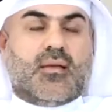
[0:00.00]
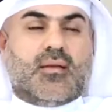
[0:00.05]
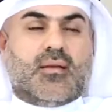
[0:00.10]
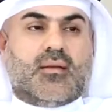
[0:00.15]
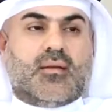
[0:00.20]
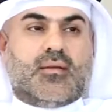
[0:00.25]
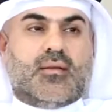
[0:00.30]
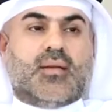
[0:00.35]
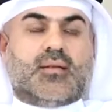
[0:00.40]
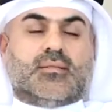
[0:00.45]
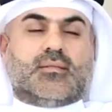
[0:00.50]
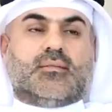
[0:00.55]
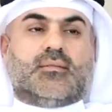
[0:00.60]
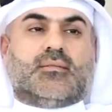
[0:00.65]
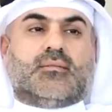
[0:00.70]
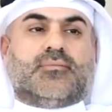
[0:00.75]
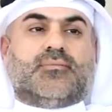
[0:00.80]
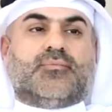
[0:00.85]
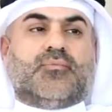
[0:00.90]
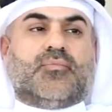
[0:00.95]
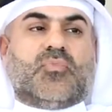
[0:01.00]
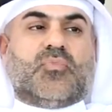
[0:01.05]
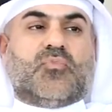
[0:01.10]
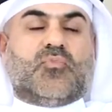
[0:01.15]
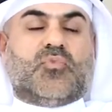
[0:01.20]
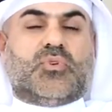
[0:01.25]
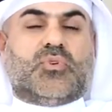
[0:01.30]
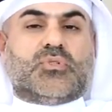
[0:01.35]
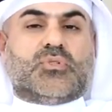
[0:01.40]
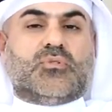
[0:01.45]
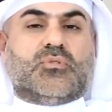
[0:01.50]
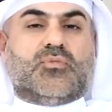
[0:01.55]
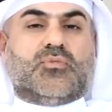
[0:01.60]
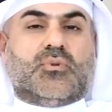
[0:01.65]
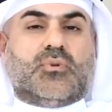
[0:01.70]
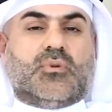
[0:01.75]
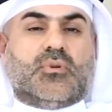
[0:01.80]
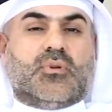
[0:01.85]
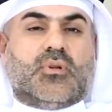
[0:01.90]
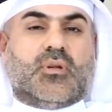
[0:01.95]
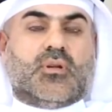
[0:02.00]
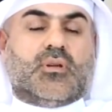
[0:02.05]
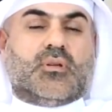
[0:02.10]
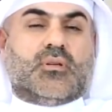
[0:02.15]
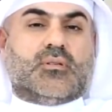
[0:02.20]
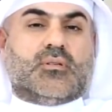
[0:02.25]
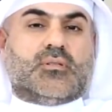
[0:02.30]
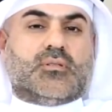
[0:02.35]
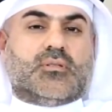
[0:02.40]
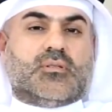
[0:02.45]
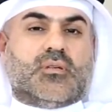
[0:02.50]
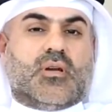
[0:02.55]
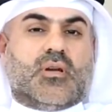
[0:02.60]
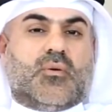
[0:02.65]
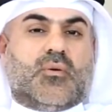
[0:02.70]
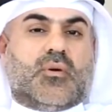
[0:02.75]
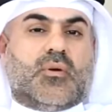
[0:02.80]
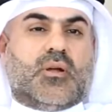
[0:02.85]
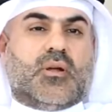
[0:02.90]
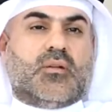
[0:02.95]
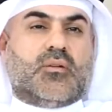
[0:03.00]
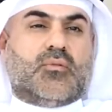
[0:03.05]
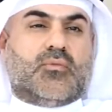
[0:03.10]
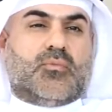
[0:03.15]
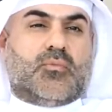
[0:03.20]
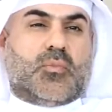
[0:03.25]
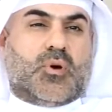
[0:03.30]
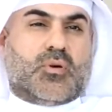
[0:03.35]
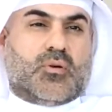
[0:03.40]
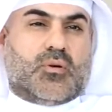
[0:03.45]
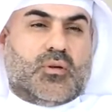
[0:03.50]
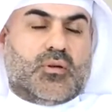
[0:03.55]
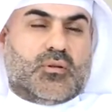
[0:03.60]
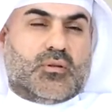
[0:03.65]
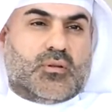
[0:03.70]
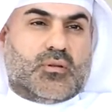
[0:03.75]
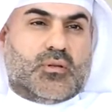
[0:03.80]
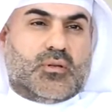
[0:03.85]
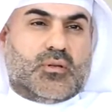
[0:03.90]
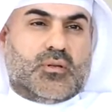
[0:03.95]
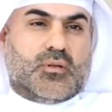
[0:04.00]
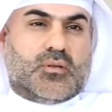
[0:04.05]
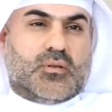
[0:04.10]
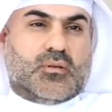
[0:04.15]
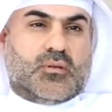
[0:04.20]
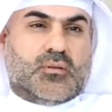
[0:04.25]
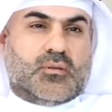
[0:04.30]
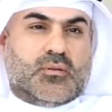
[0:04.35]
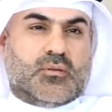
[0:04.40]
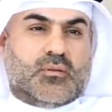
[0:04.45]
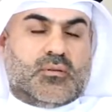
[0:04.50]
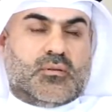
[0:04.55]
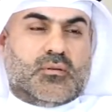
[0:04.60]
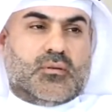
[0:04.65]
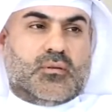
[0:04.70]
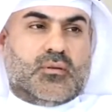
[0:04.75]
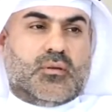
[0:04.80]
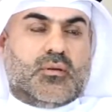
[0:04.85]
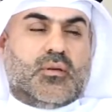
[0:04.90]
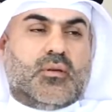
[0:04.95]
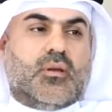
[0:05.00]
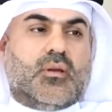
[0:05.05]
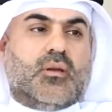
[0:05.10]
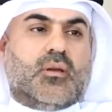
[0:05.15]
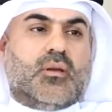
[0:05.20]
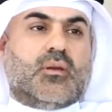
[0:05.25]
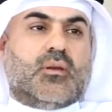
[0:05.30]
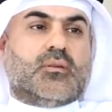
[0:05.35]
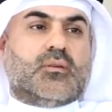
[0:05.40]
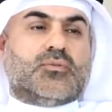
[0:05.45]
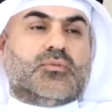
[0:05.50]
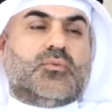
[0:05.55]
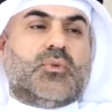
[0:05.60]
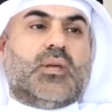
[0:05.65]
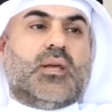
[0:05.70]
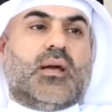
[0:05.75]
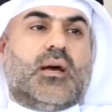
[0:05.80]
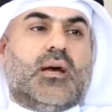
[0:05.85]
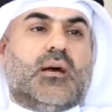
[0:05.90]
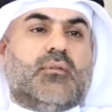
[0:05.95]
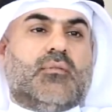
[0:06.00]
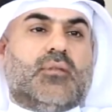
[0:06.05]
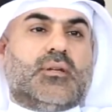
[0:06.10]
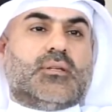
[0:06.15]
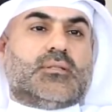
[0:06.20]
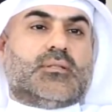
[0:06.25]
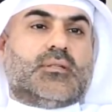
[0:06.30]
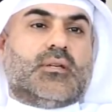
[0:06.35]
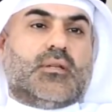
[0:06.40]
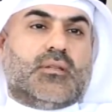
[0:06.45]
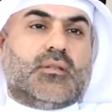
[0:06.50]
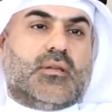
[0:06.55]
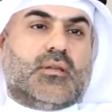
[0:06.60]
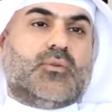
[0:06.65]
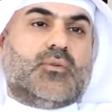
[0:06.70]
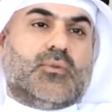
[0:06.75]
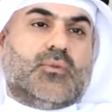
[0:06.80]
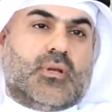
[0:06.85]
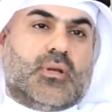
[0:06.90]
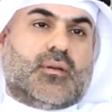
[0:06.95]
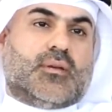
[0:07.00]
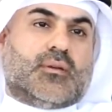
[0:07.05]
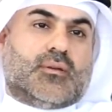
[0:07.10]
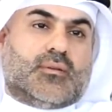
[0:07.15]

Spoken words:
Yes. First of all, is our head of marketing, is we have, let's say, the unique